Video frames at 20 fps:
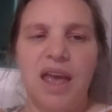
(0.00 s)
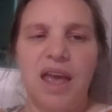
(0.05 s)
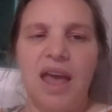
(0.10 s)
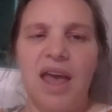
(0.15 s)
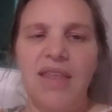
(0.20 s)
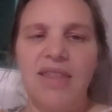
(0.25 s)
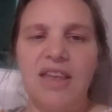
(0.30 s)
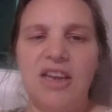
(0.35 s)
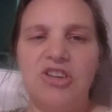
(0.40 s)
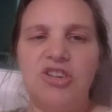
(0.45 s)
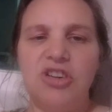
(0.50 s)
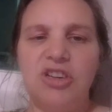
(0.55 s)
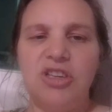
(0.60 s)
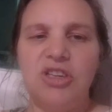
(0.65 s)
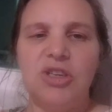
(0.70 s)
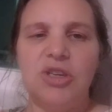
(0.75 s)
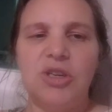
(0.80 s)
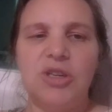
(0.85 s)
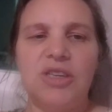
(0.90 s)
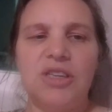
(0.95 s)
And then she
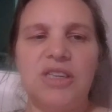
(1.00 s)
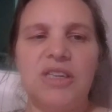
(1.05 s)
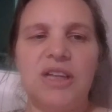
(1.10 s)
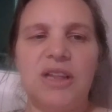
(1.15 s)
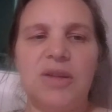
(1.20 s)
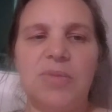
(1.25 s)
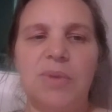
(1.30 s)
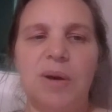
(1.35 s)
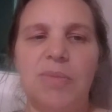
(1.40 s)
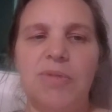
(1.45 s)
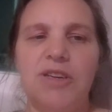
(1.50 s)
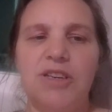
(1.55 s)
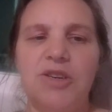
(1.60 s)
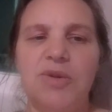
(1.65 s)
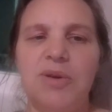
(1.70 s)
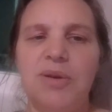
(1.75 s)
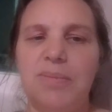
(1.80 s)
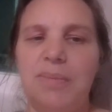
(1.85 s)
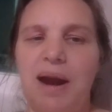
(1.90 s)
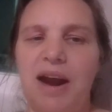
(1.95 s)
stood still a moment
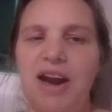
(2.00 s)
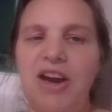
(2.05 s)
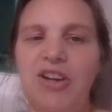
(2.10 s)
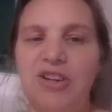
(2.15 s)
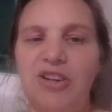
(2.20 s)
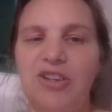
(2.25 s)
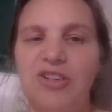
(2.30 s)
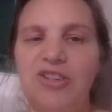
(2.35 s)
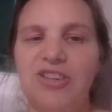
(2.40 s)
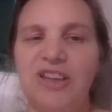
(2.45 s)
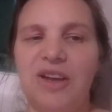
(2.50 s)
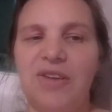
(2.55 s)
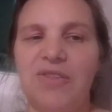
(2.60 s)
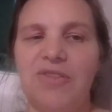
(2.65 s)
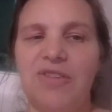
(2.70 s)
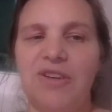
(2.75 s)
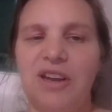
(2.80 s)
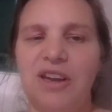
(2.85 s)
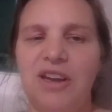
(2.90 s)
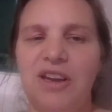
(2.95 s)
to admire herself.
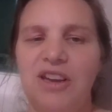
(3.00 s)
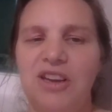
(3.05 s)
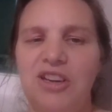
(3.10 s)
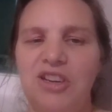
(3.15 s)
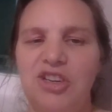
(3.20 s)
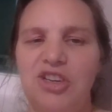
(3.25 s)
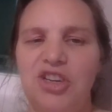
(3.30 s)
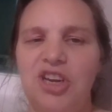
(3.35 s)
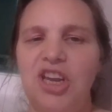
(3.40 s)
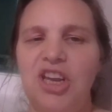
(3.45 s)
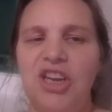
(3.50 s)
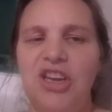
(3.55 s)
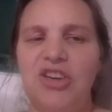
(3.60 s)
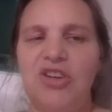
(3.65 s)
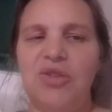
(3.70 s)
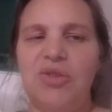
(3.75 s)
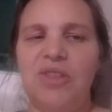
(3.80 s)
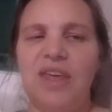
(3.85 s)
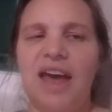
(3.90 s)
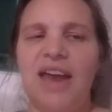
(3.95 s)
She could
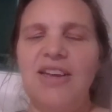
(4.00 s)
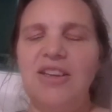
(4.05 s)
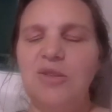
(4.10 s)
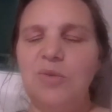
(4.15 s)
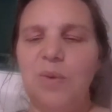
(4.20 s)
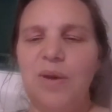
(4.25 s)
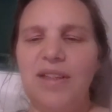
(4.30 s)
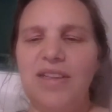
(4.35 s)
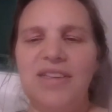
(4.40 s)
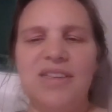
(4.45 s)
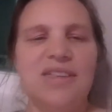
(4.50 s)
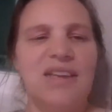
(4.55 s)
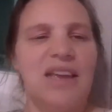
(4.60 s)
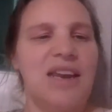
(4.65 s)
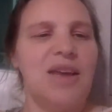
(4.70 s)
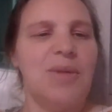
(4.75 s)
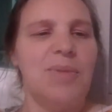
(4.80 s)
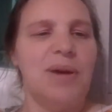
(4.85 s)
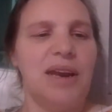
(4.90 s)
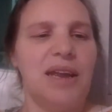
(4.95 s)
do that as well as
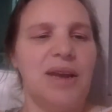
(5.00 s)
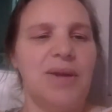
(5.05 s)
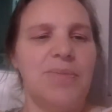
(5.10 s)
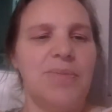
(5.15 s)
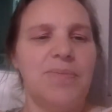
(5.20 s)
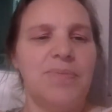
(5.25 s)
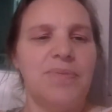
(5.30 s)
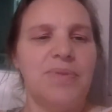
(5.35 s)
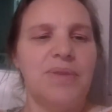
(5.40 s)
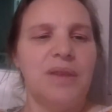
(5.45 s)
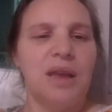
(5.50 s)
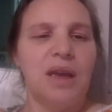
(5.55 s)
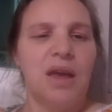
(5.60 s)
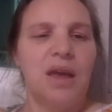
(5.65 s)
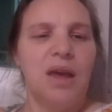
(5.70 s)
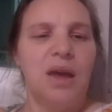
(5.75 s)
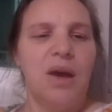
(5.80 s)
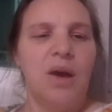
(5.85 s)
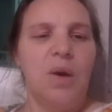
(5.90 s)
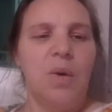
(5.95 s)
anybody.
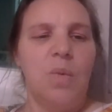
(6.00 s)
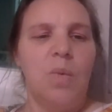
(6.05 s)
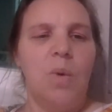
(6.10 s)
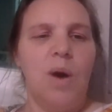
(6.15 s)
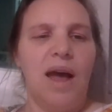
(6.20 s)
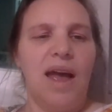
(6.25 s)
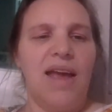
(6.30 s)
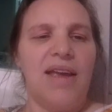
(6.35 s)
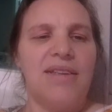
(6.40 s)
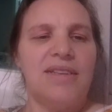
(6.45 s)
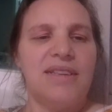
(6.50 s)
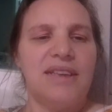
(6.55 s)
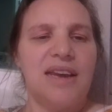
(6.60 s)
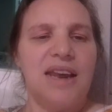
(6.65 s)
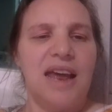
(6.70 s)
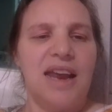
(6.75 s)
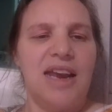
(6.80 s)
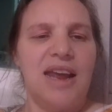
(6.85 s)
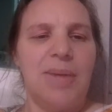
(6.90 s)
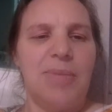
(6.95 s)
Why, said
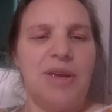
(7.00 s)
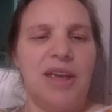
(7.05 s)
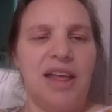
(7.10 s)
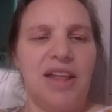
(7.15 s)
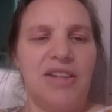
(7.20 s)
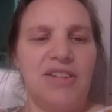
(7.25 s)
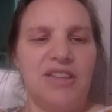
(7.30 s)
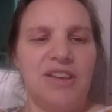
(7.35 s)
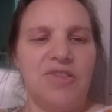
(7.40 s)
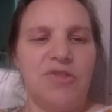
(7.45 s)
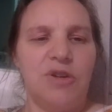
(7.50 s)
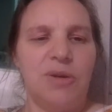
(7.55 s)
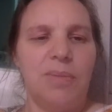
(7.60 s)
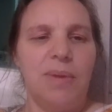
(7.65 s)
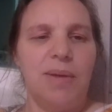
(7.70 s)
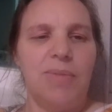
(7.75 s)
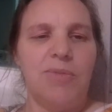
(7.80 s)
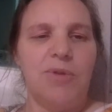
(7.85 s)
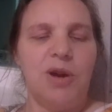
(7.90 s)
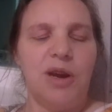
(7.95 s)
Aunt Abigail, as if
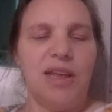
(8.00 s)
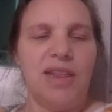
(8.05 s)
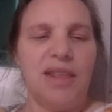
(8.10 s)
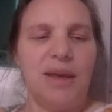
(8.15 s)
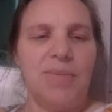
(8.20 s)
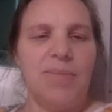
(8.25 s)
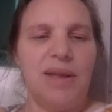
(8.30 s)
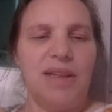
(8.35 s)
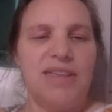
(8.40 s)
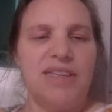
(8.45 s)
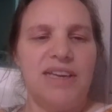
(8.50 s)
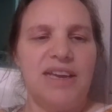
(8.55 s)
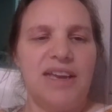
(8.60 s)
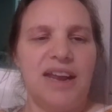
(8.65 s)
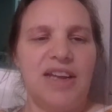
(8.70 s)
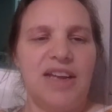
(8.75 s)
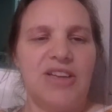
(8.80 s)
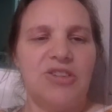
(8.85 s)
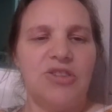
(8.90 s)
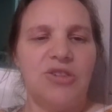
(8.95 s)
remembering that Betsy had
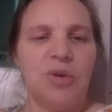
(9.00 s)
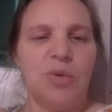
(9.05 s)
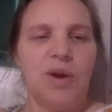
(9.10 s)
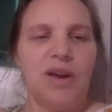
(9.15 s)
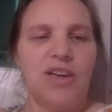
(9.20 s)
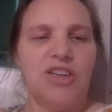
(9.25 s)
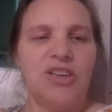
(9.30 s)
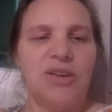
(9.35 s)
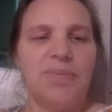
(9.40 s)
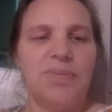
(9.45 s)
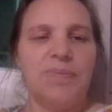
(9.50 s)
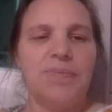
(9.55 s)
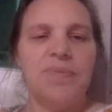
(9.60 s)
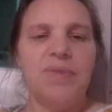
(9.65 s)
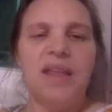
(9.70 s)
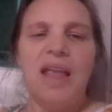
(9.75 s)
asked her a question,